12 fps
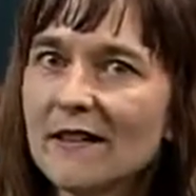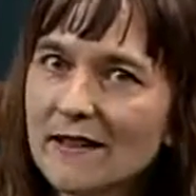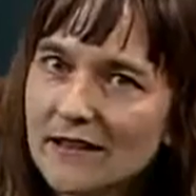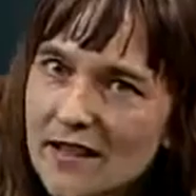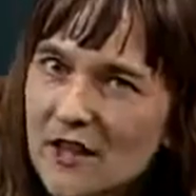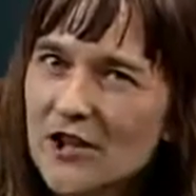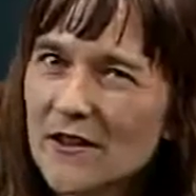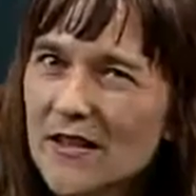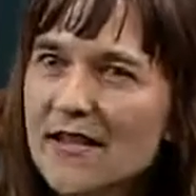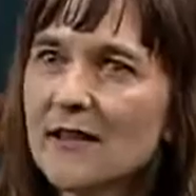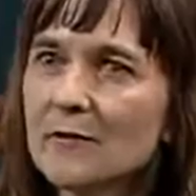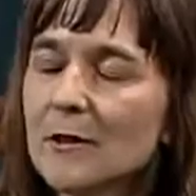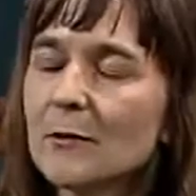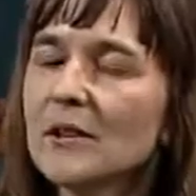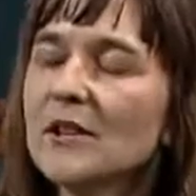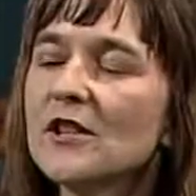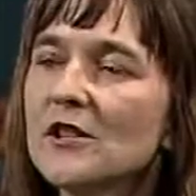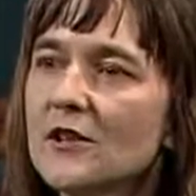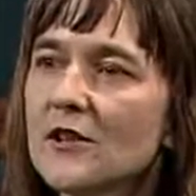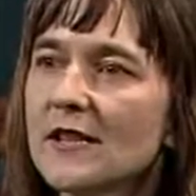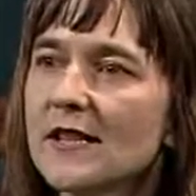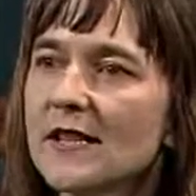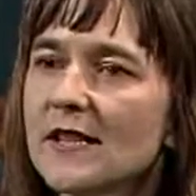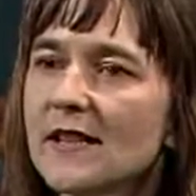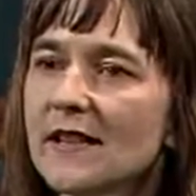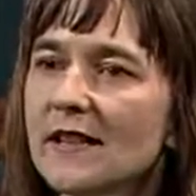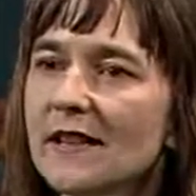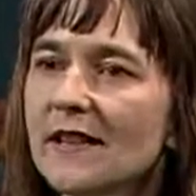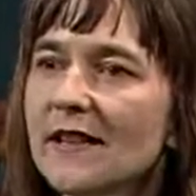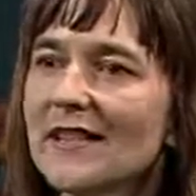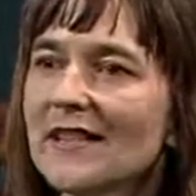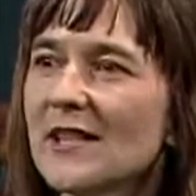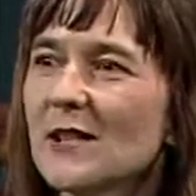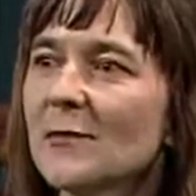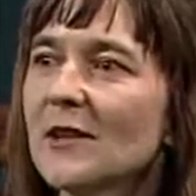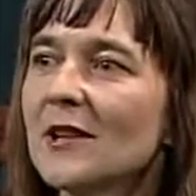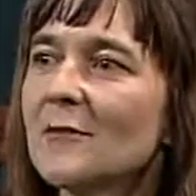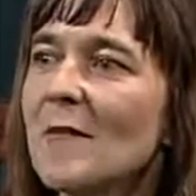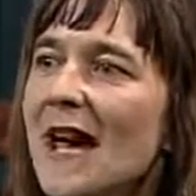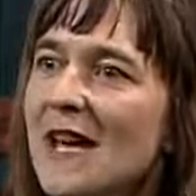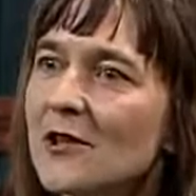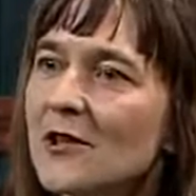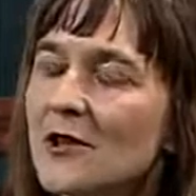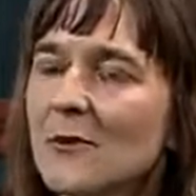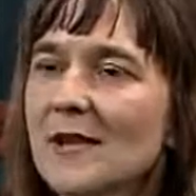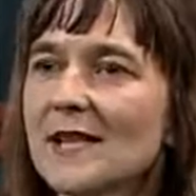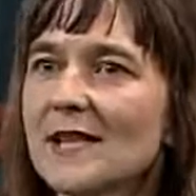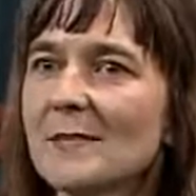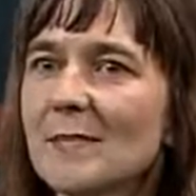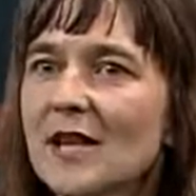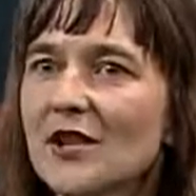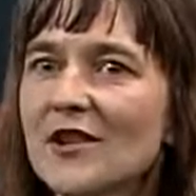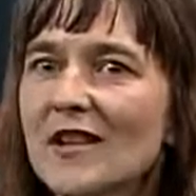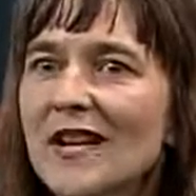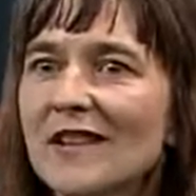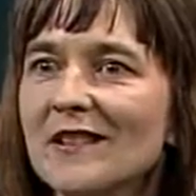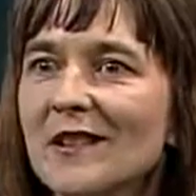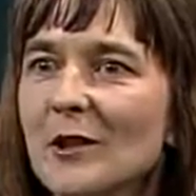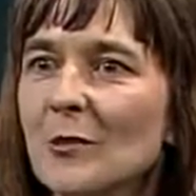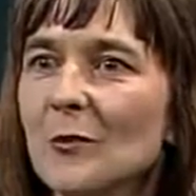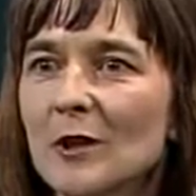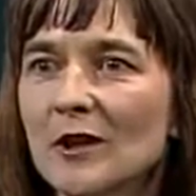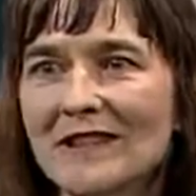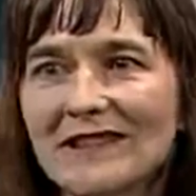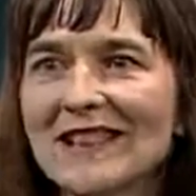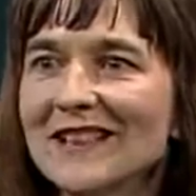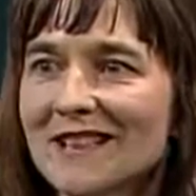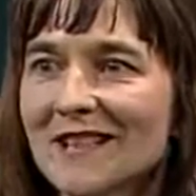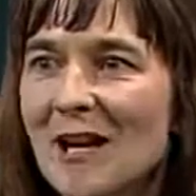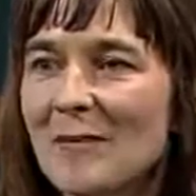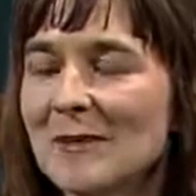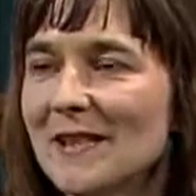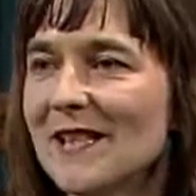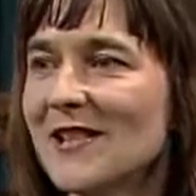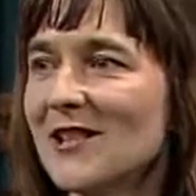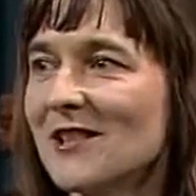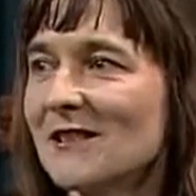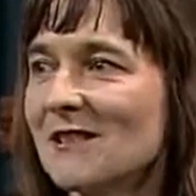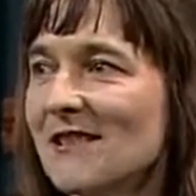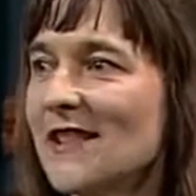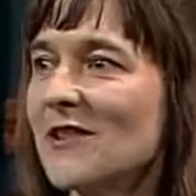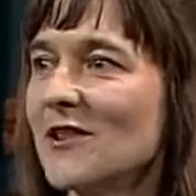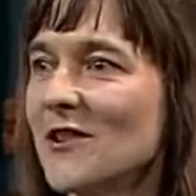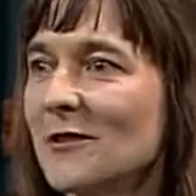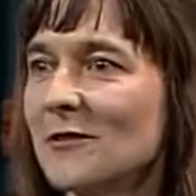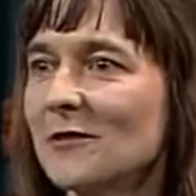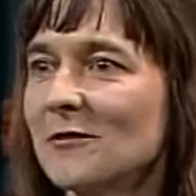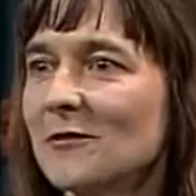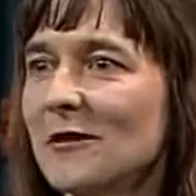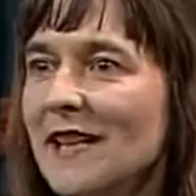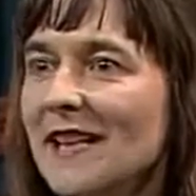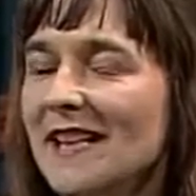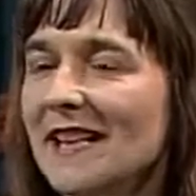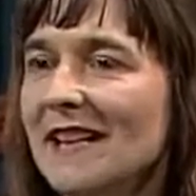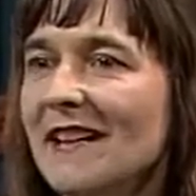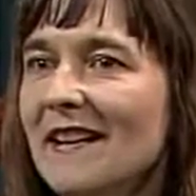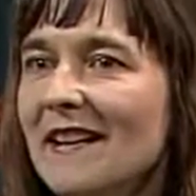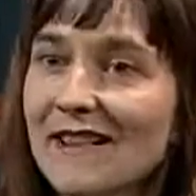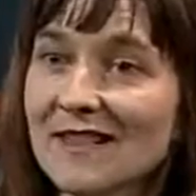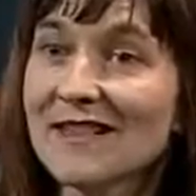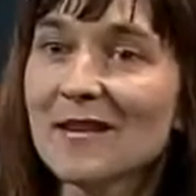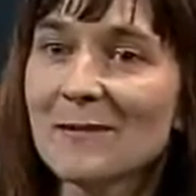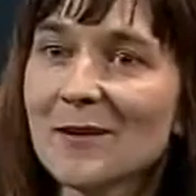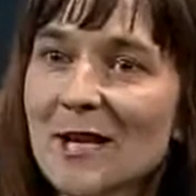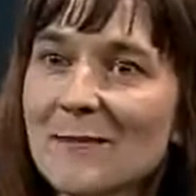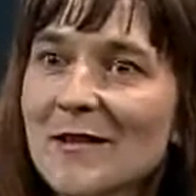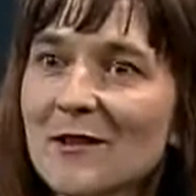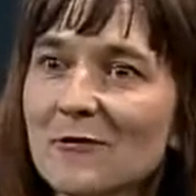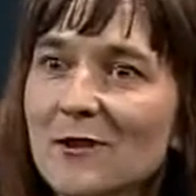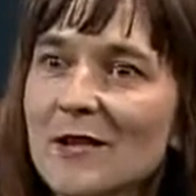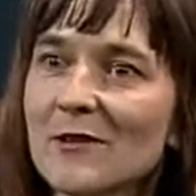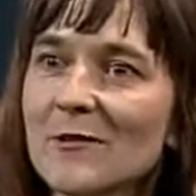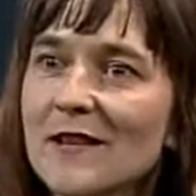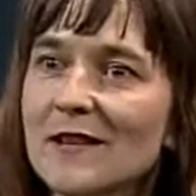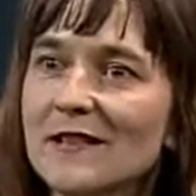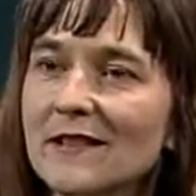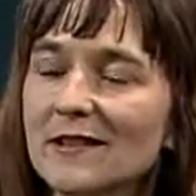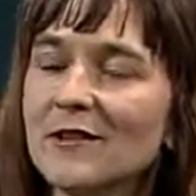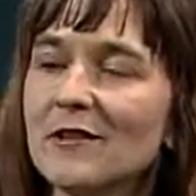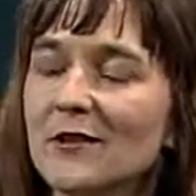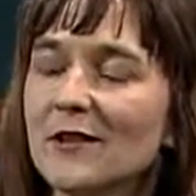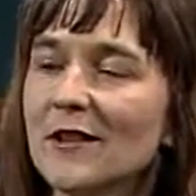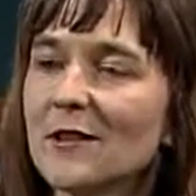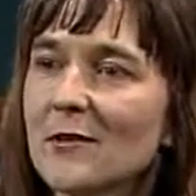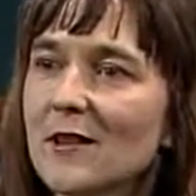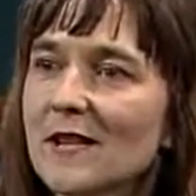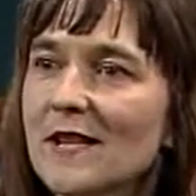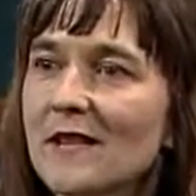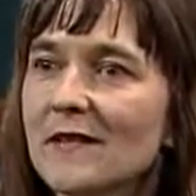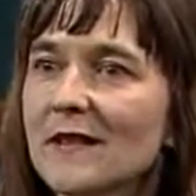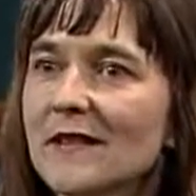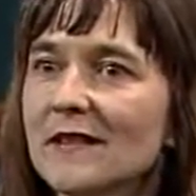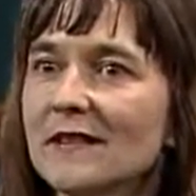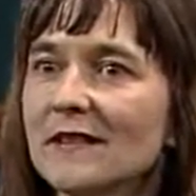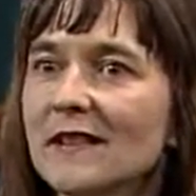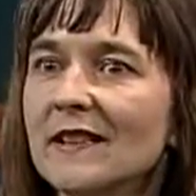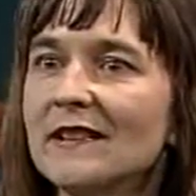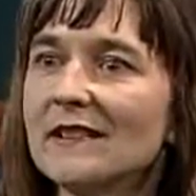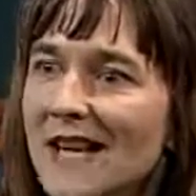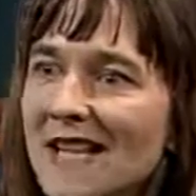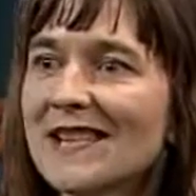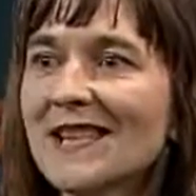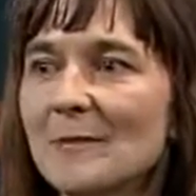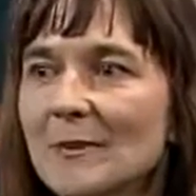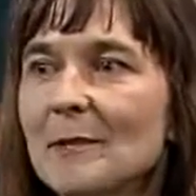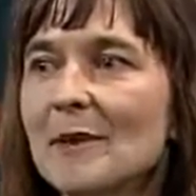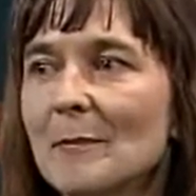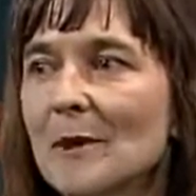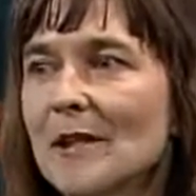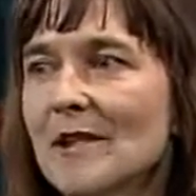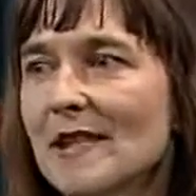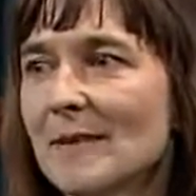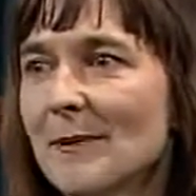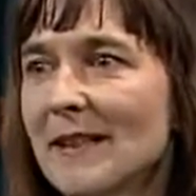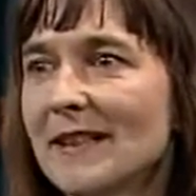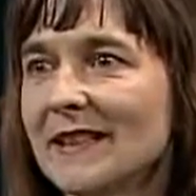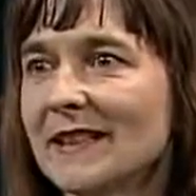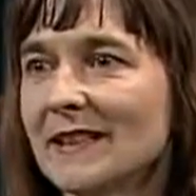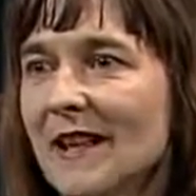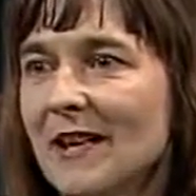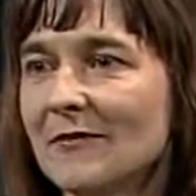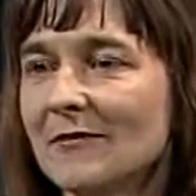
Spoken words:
Nietzsche thinks if we really do this, it doesn't really matter to us as much that we're in the competition, in the general fray, and sometimes get frustrated during the course of it. That's simply what participating in life